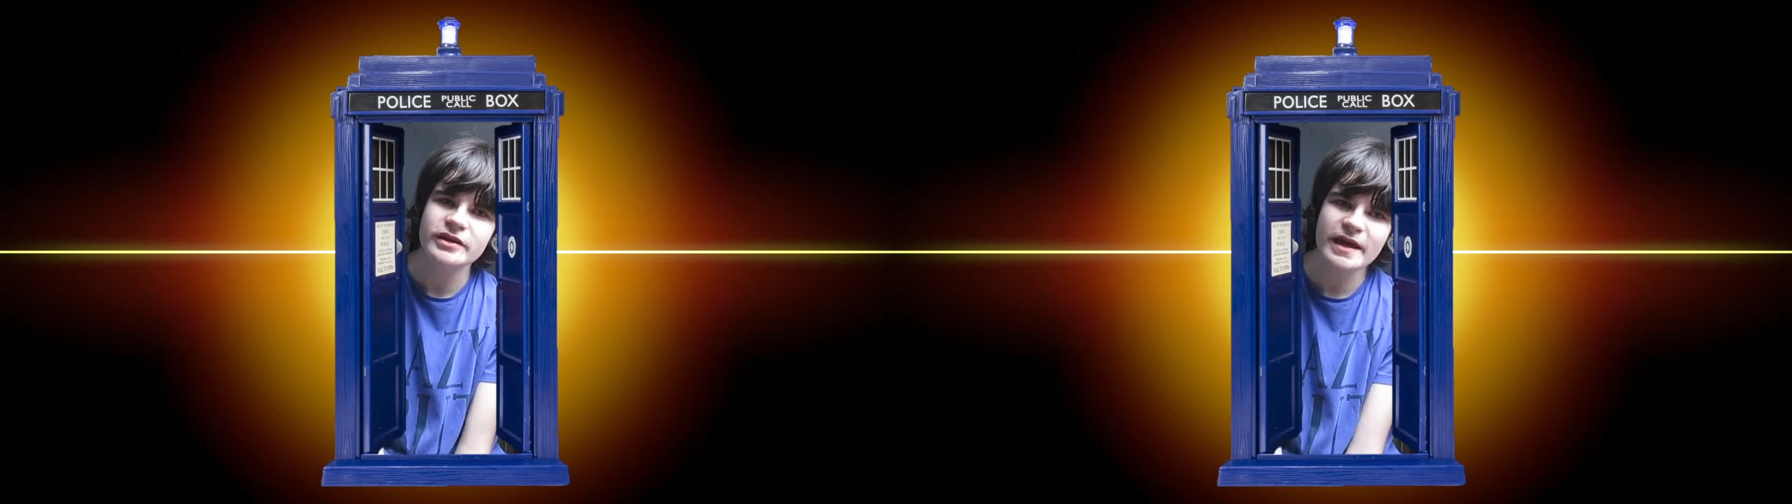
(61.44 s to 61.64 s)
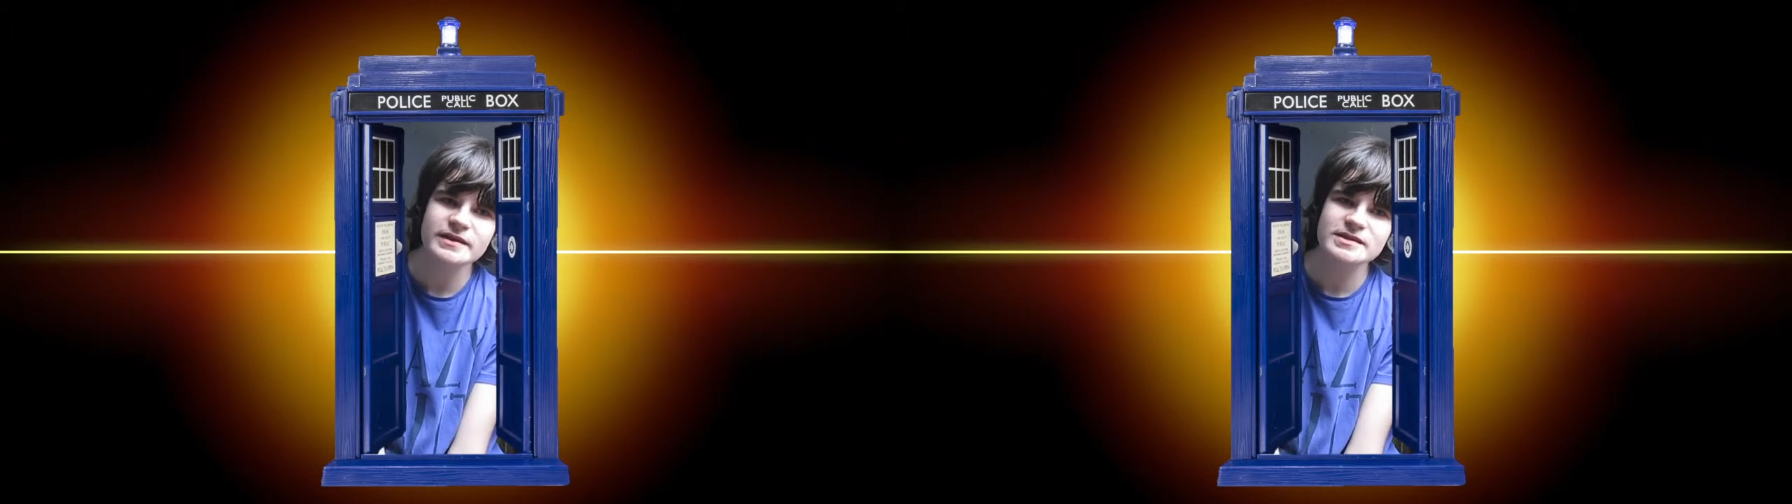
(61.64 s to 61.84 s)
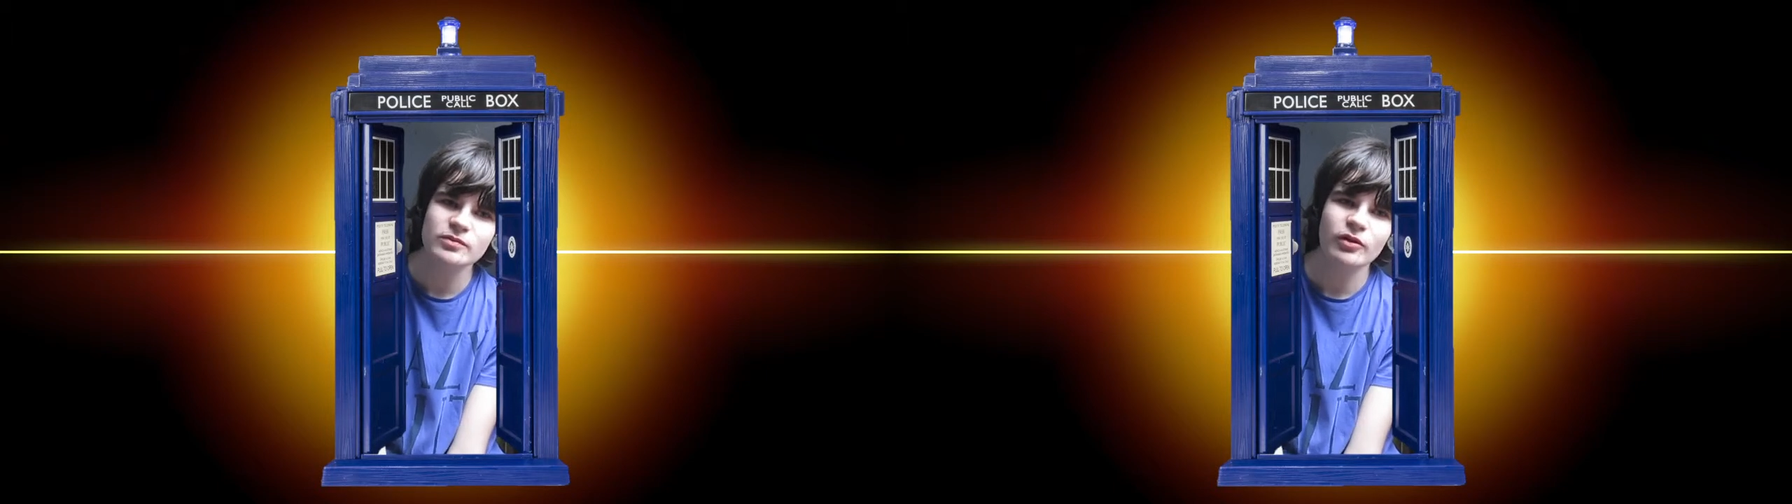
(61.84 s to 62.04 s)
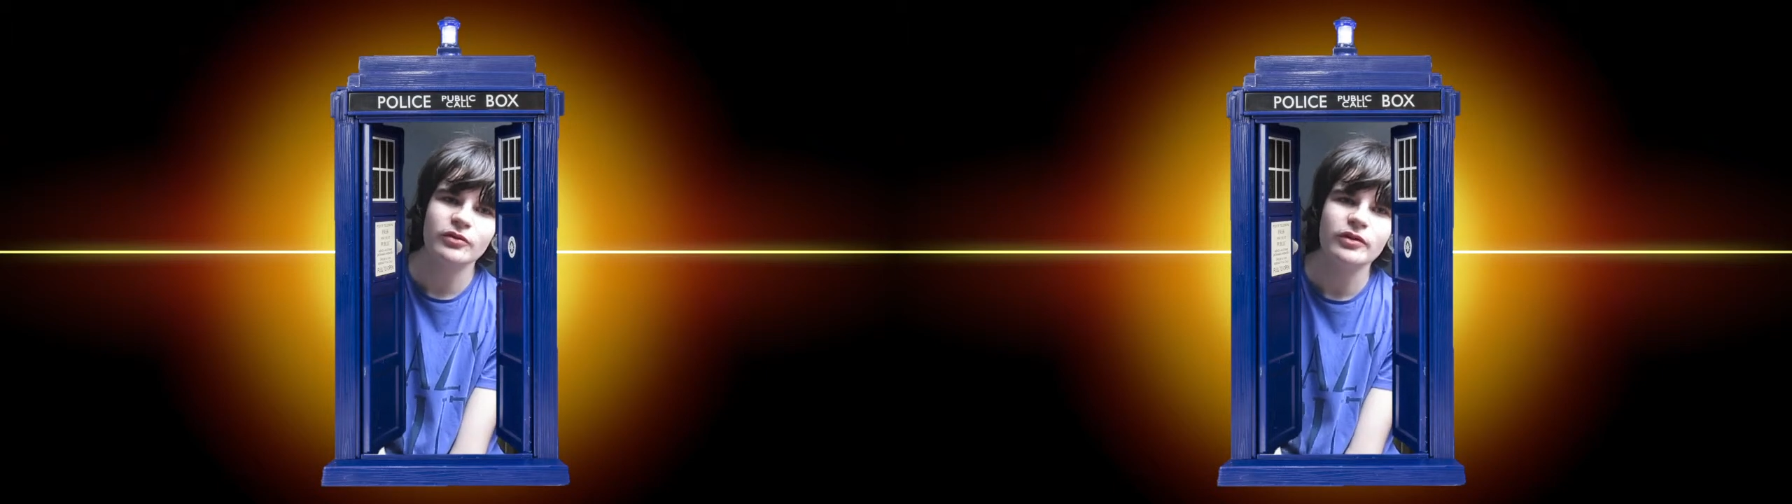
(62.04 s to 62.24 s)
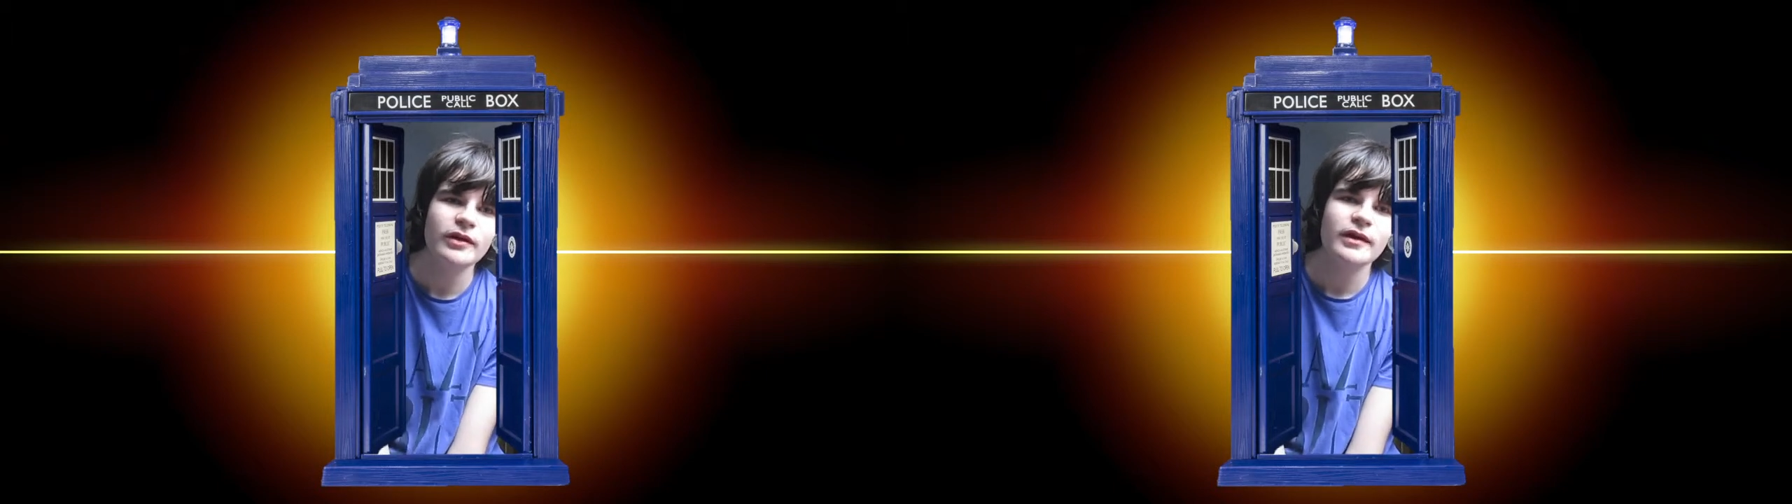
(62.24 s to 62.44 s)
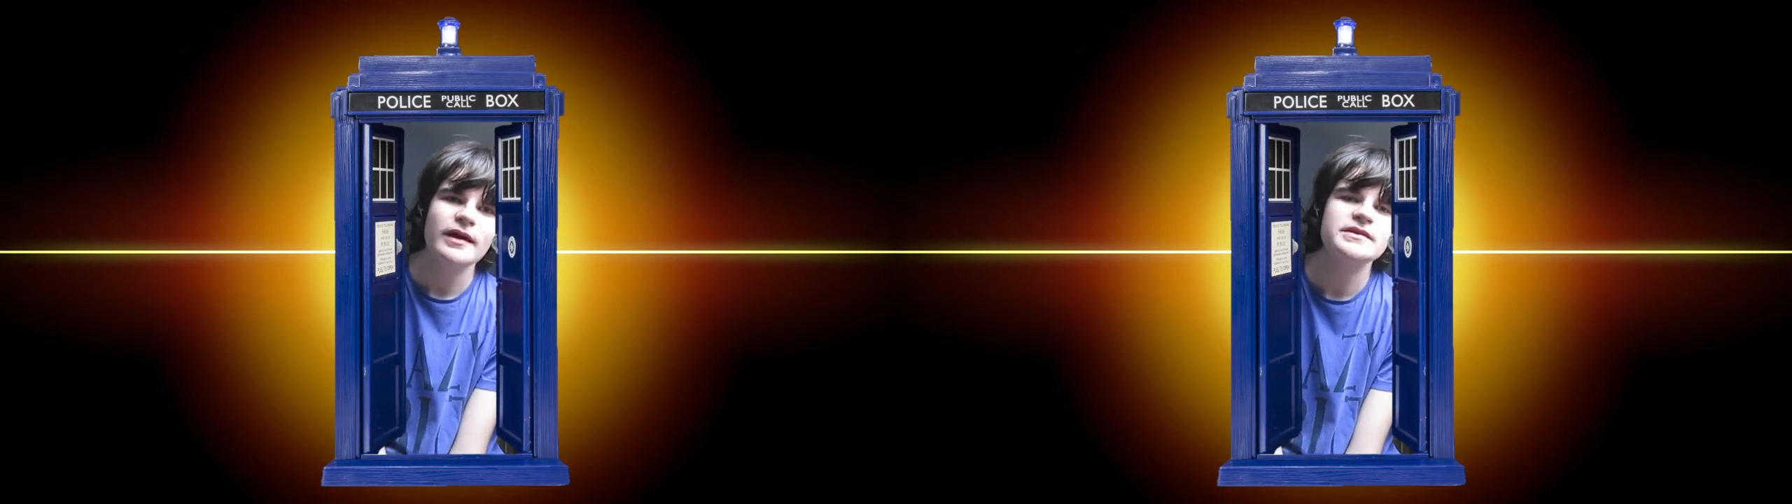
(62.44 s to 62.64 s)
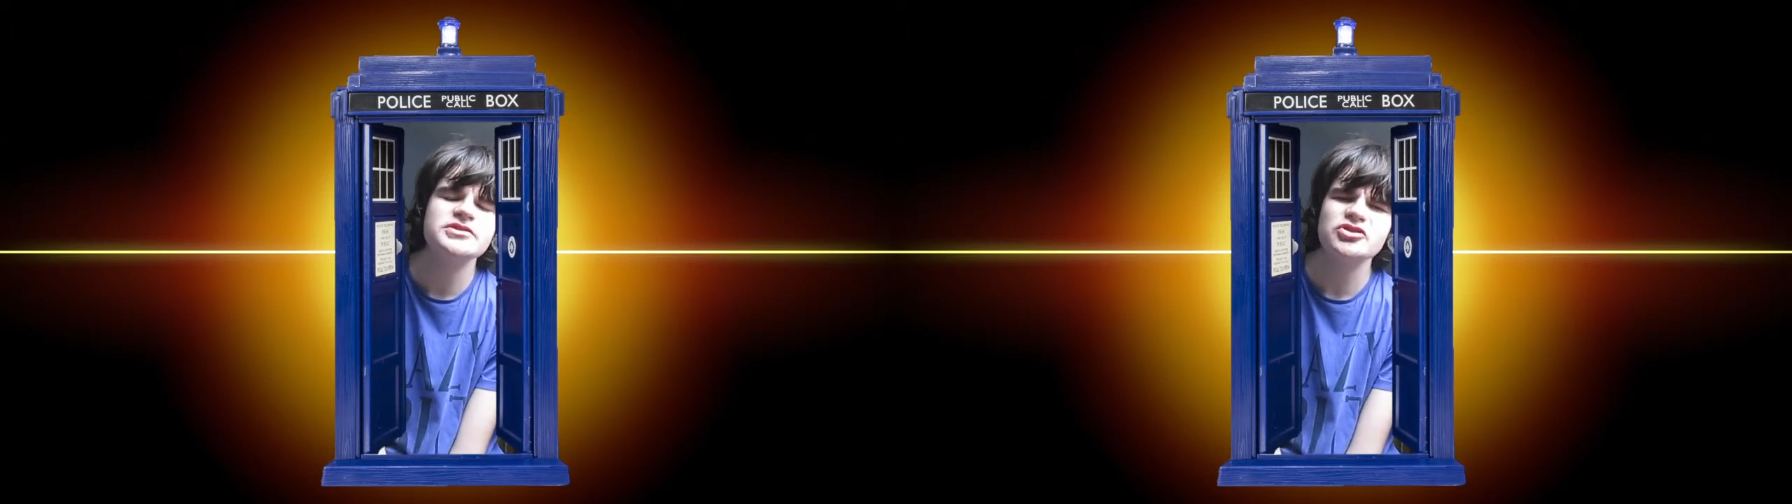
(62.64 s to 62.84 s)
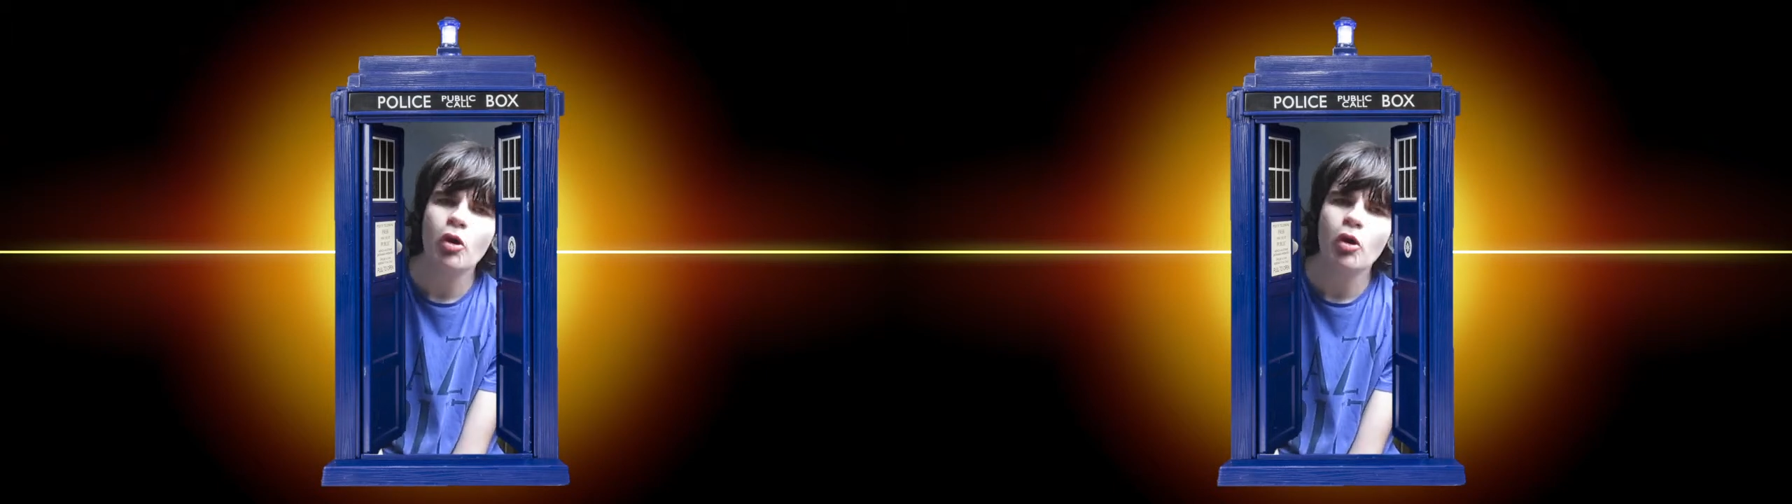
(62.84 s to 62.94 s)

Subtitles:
the next one, as it's